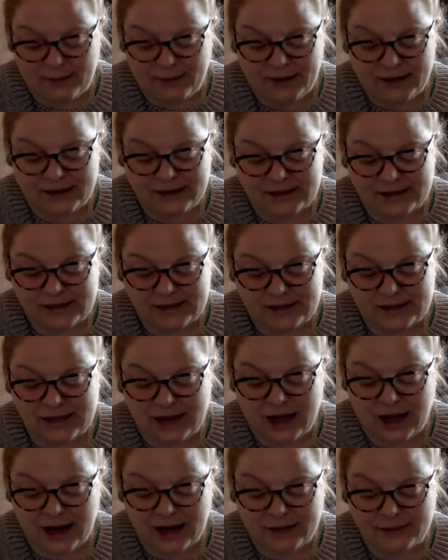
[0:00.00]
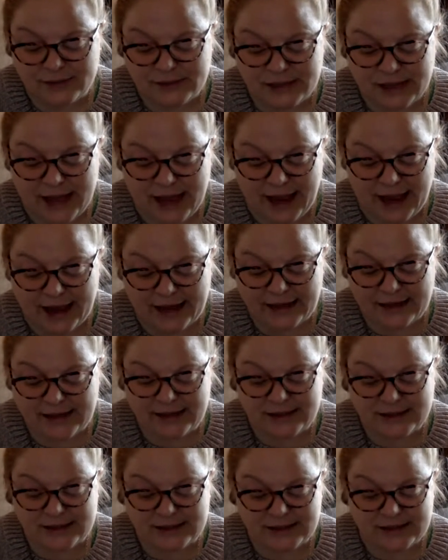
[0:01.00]
It is the time to end
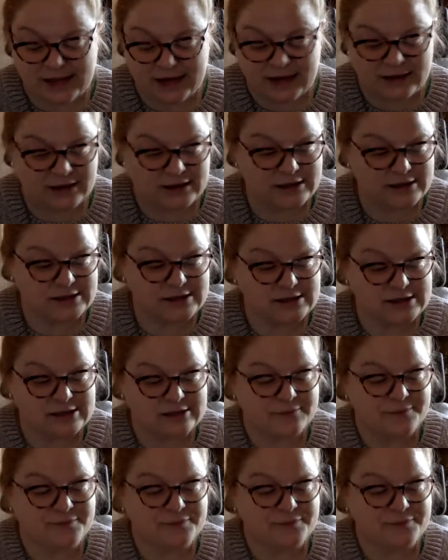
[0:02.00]
this silence.